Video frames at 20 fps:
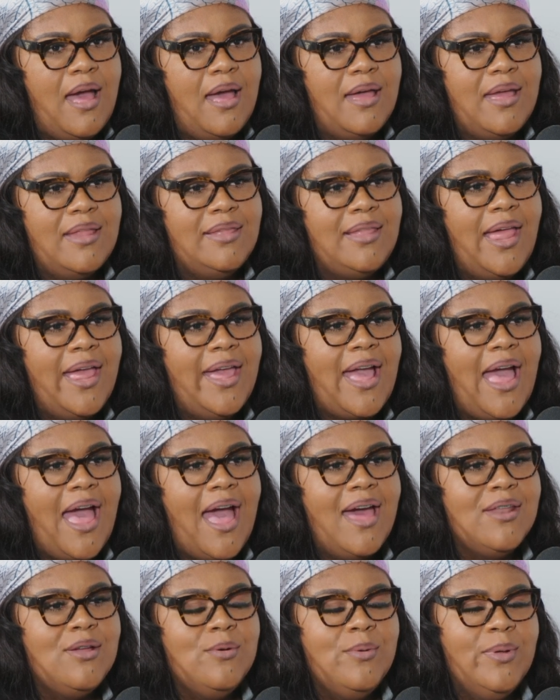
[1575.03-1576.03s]
Like,
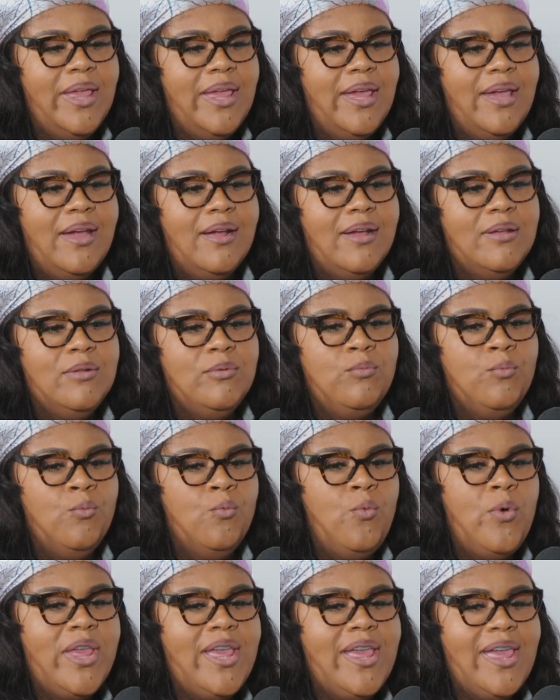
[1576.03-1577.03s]
I don't care.
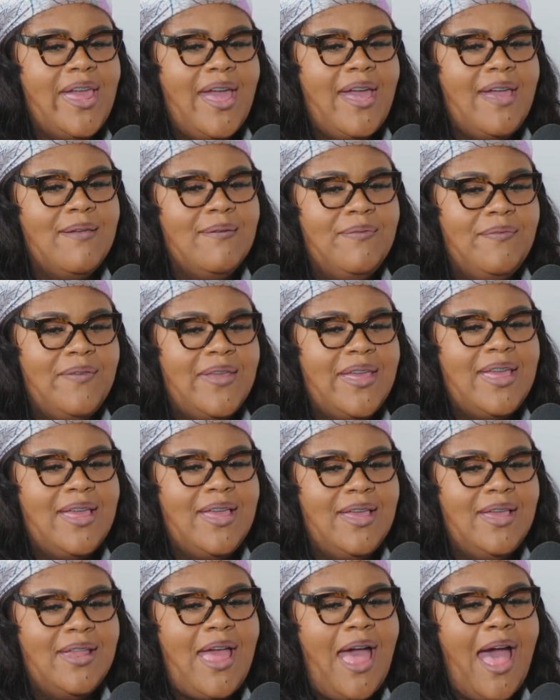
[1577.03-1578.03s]
We can't
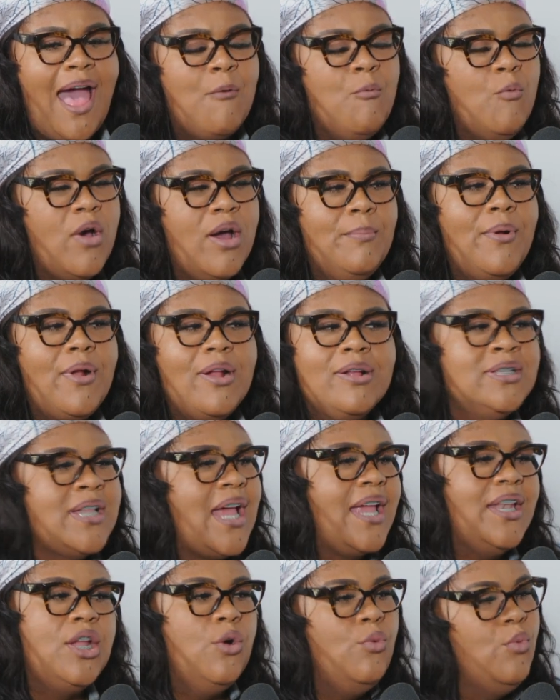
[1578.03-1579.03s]
feed. I
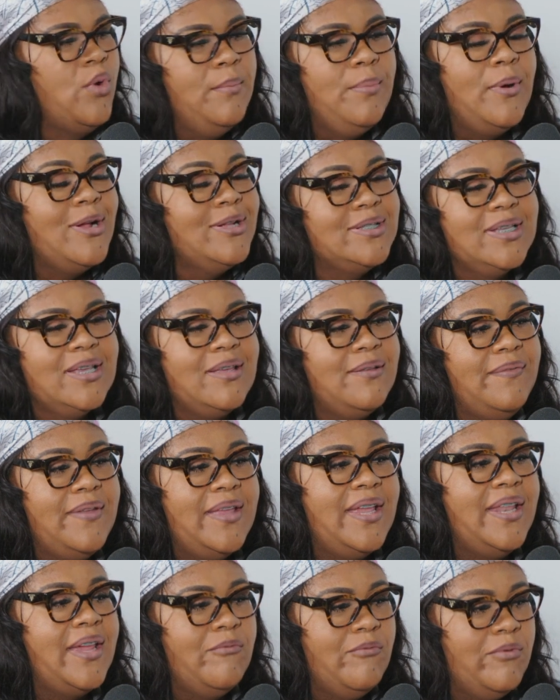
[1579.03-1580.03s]
know one person can
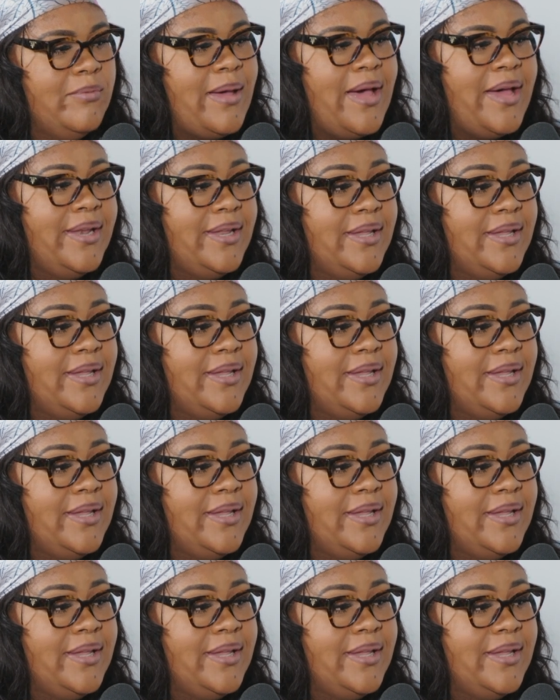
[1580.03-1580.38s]
feed everybody.